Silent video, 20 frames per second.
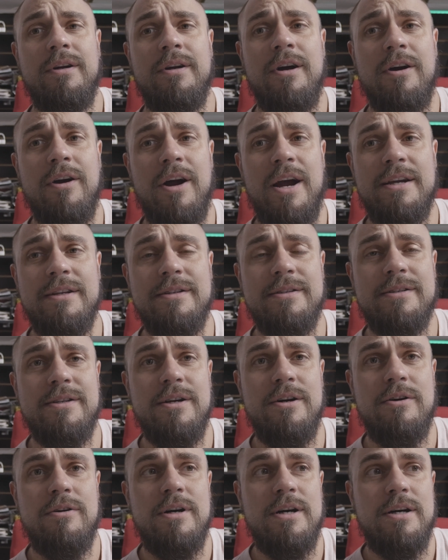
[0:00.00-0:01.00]
All right,
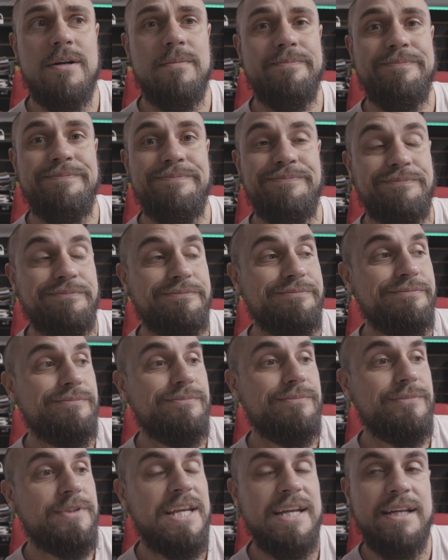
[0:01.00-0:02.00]
so
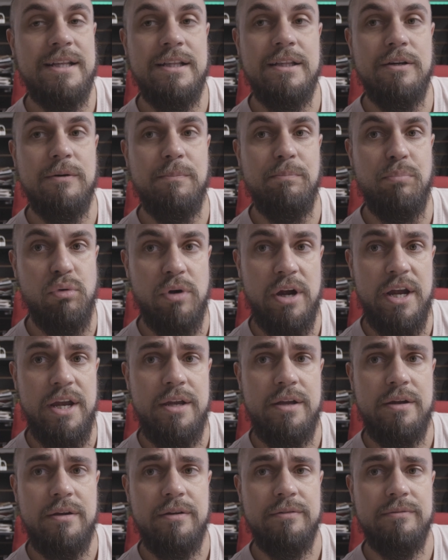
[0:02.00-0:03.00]
taking a little
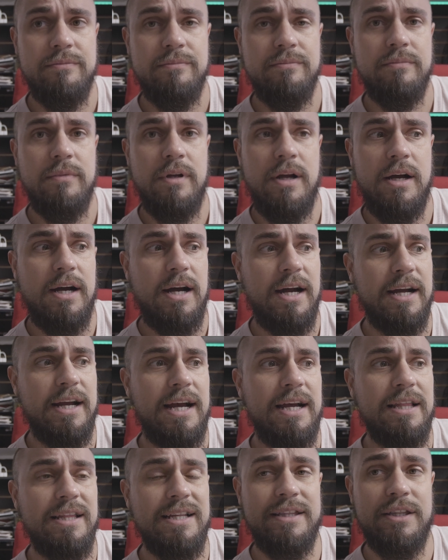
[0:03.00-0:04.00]
break, I
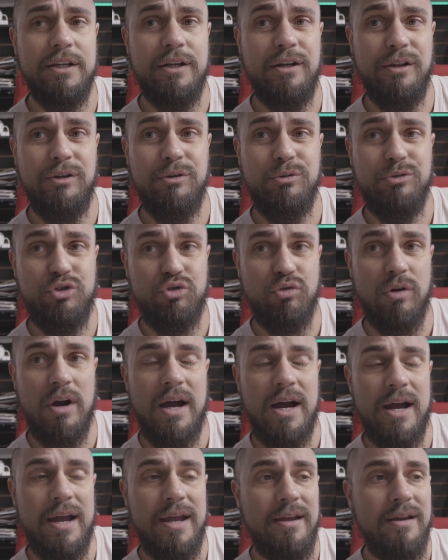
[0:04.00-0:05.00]
gotta let the glue
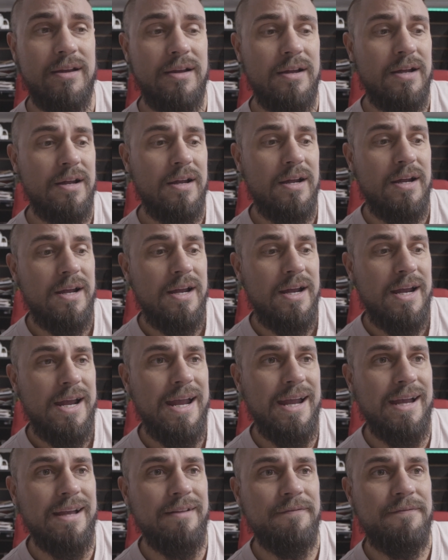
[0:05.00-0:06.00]
dry,
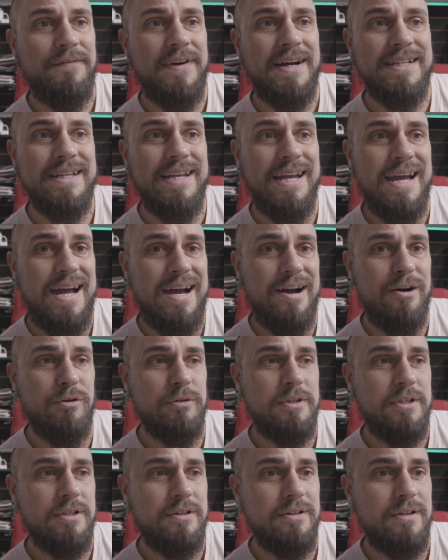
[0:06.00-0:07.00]
and finding
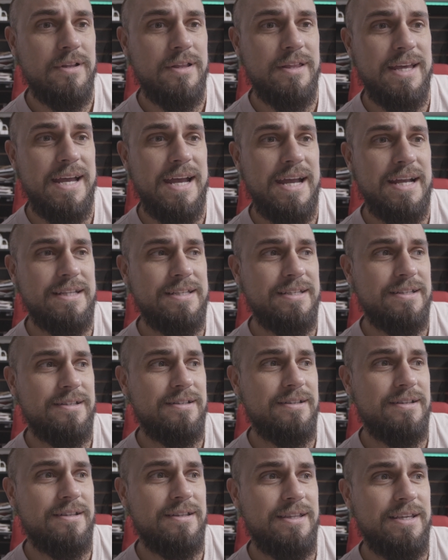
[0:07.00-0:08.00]
out that
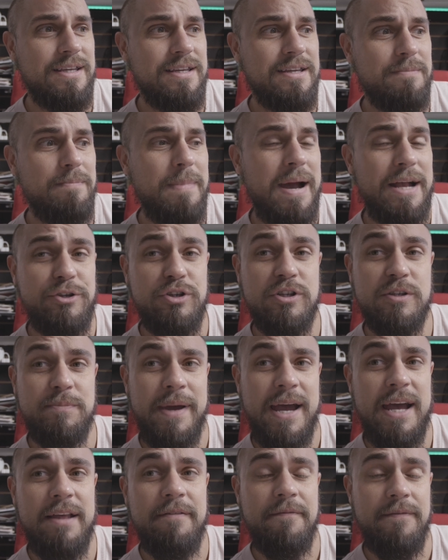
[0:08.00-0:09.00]
the mattress
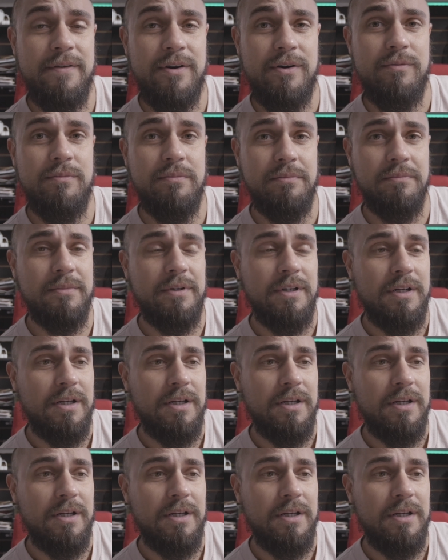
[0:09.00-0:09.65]
pad foam,